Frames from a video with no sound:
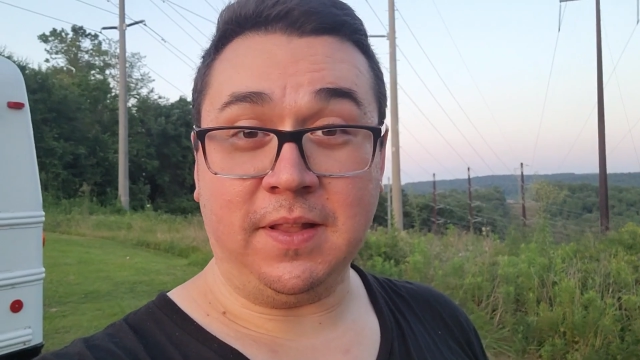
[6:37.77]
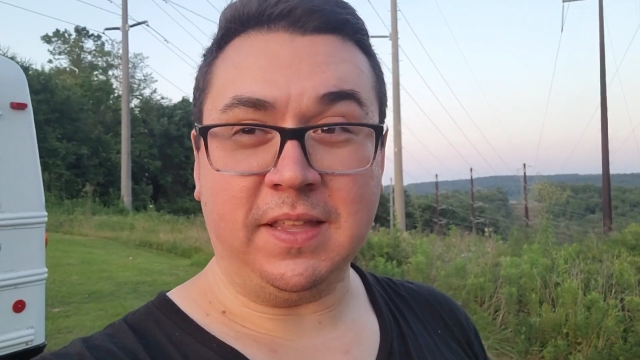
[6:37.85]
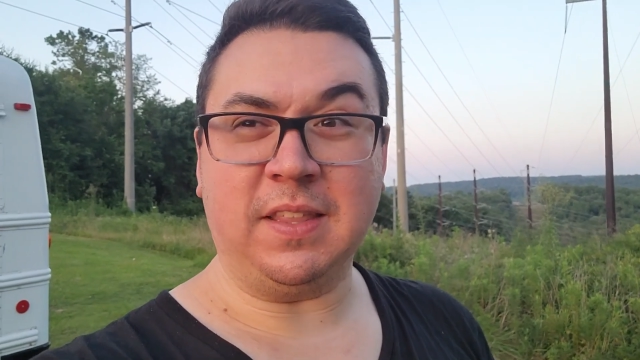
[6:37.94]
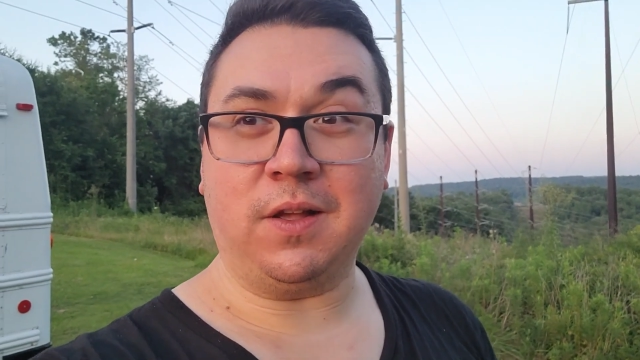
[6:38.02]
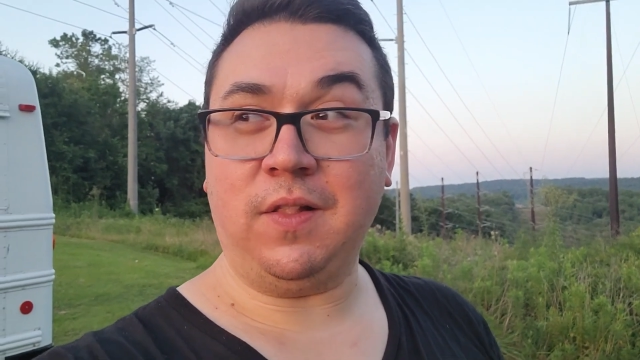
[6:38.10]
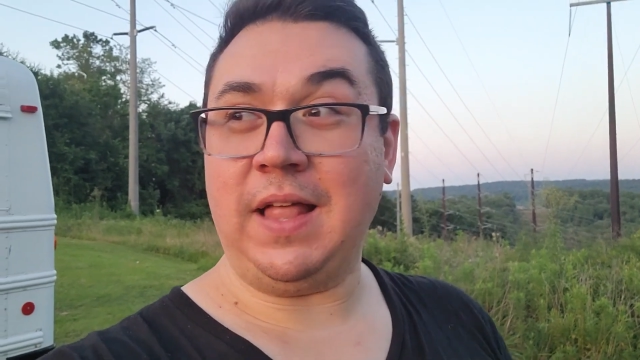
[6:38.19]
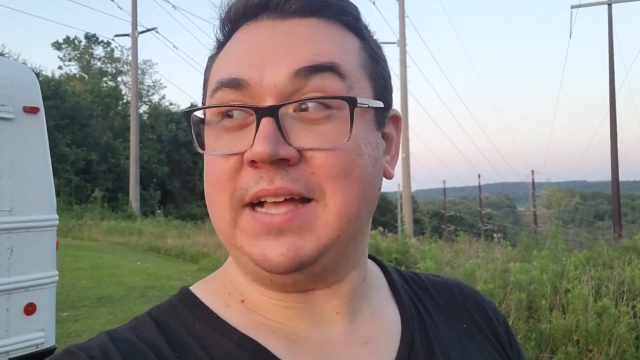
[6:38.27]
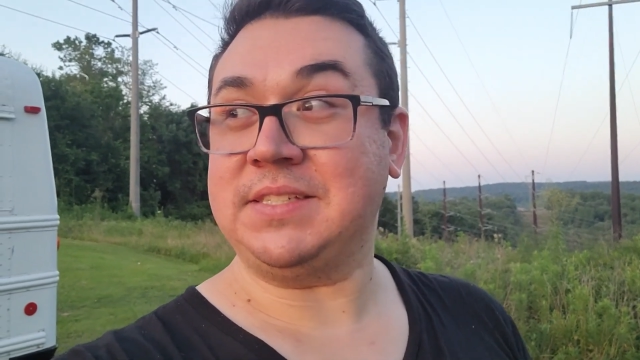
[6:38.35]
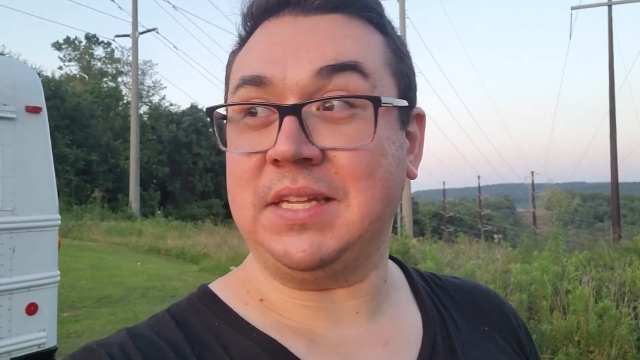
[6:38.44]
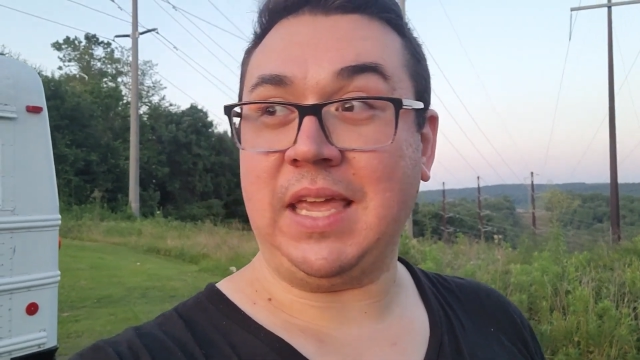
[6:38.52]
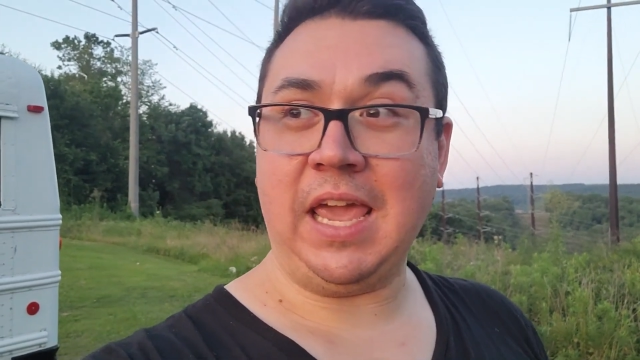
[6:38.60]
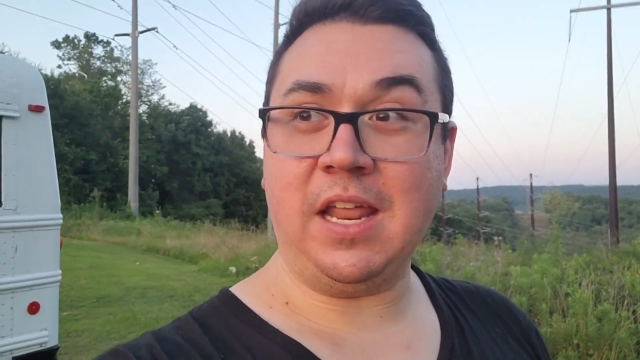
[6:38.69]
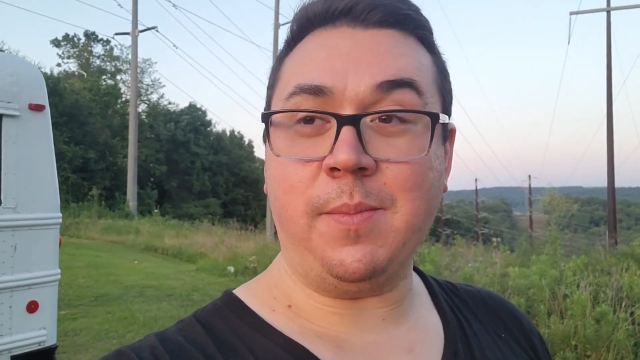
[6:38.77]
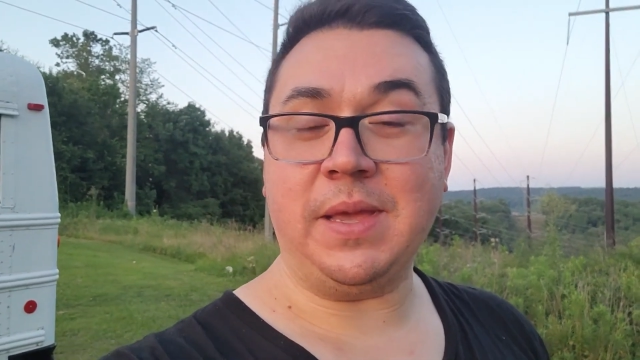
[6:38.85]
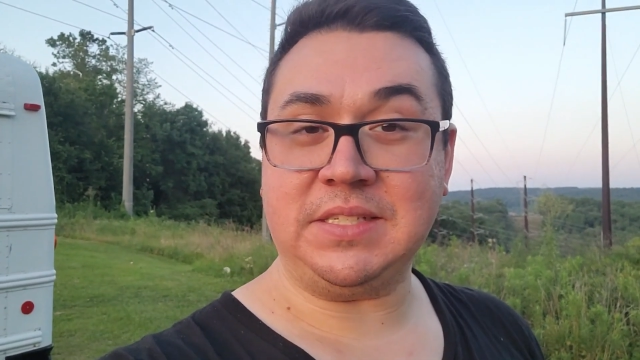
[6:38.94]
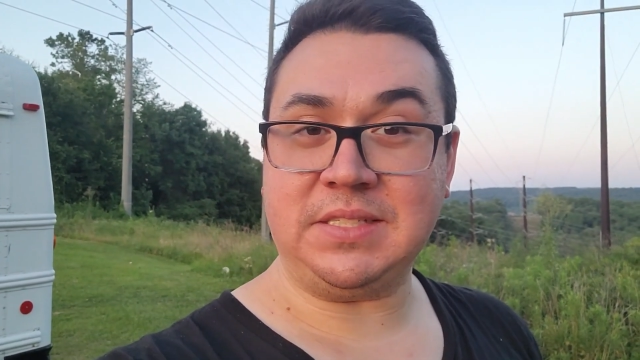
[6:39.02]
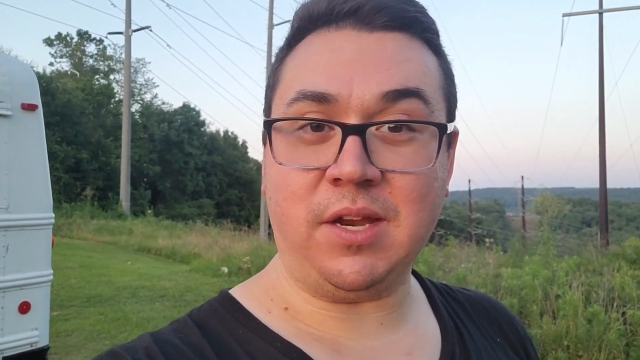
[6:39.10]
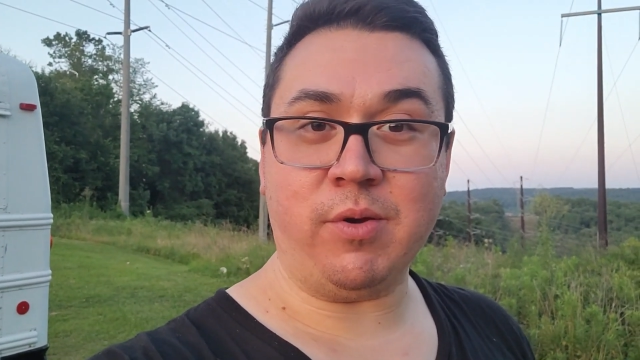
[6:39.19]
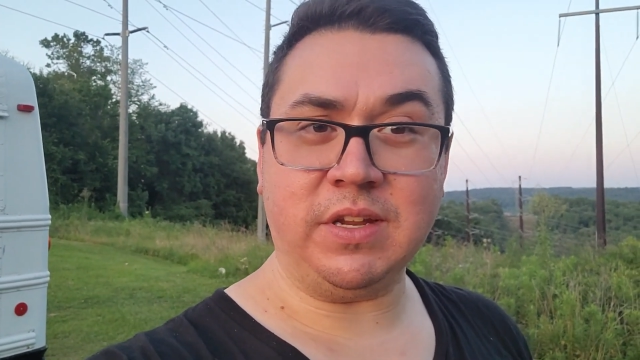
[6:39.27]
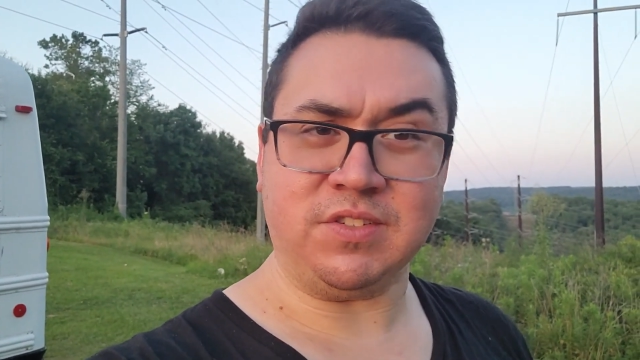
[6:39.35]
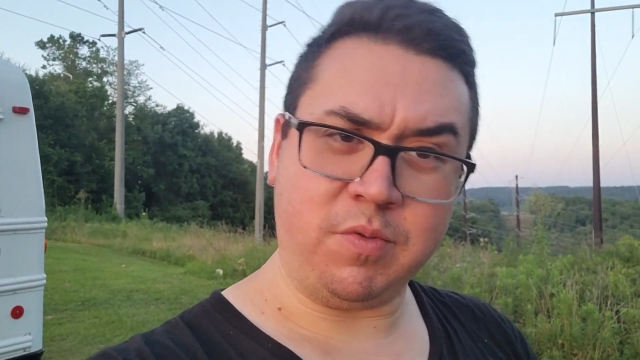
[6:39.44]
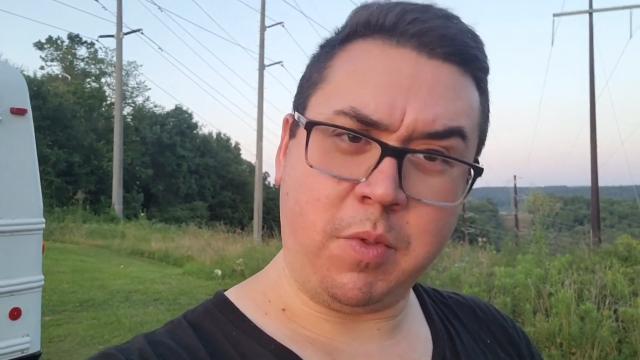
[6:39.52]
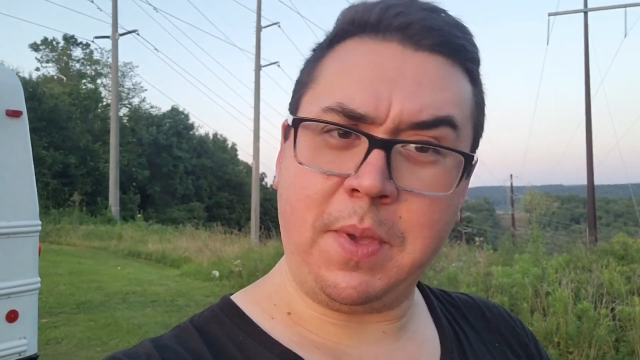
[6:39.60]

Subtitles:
like the classic anime series from the